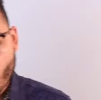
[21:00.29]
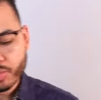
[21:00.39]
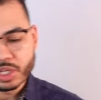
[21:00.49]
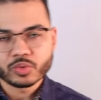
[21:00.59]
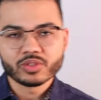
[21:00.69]

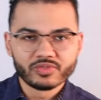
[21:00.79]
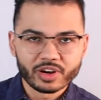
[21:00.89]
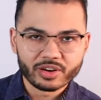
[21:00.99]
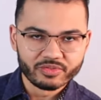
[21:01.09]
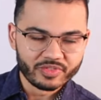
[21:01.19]
Hope this was
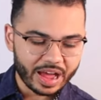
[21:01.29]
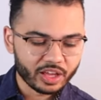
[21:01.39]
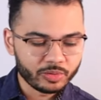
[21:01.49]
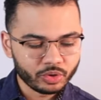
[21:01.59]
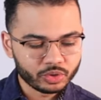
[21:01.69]
very
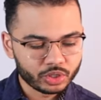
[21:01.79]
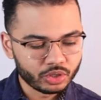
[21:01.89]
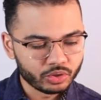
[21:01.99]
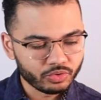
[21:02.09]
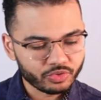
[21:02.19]
valuable to
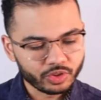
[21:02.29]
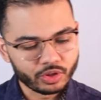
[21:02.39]
you for